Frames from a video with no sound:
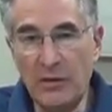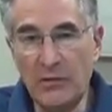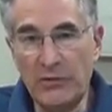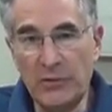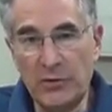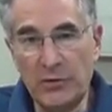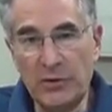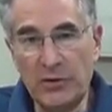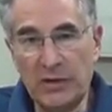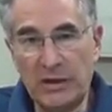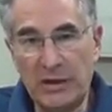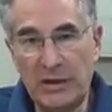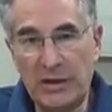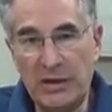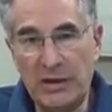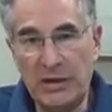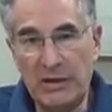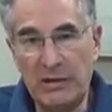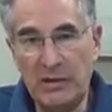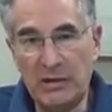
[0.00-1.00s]

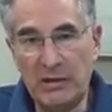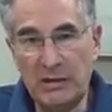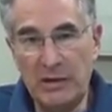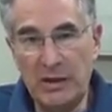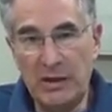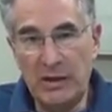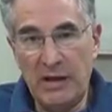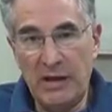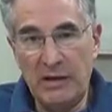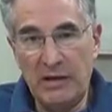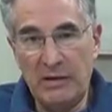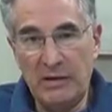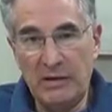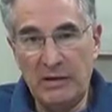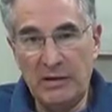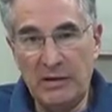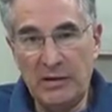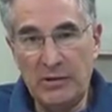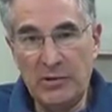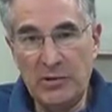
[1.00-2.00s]
Thirdly,
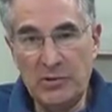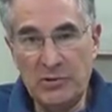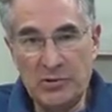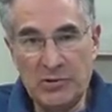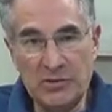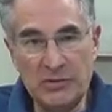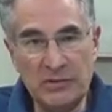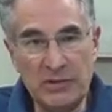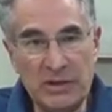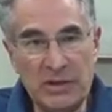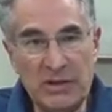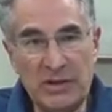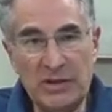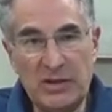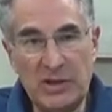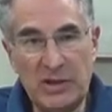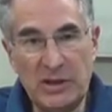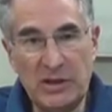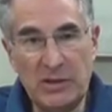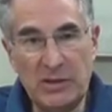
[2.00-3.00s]
use of
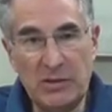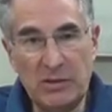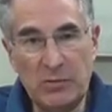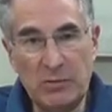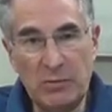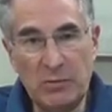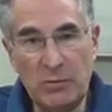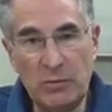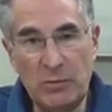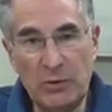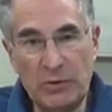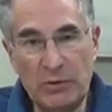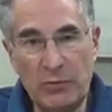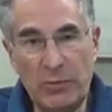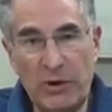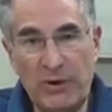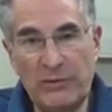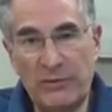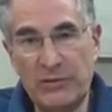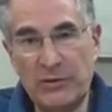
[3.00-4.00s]
LinkedIn with
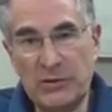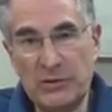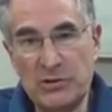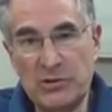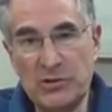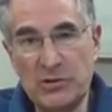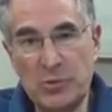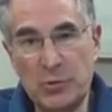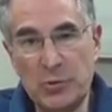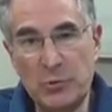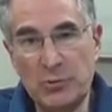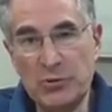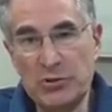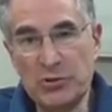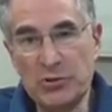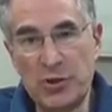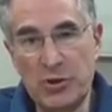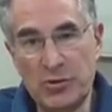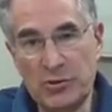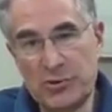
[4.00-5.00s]
reference to
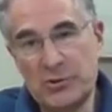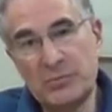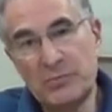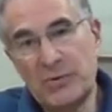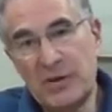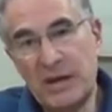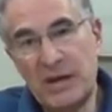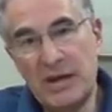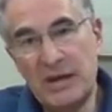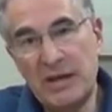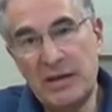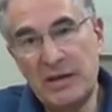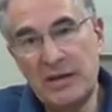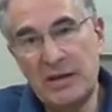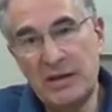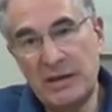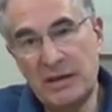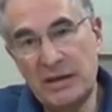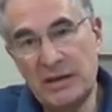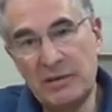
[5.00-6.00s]
results obtained
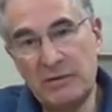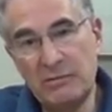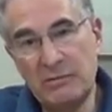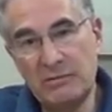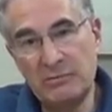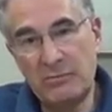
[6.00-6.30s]
in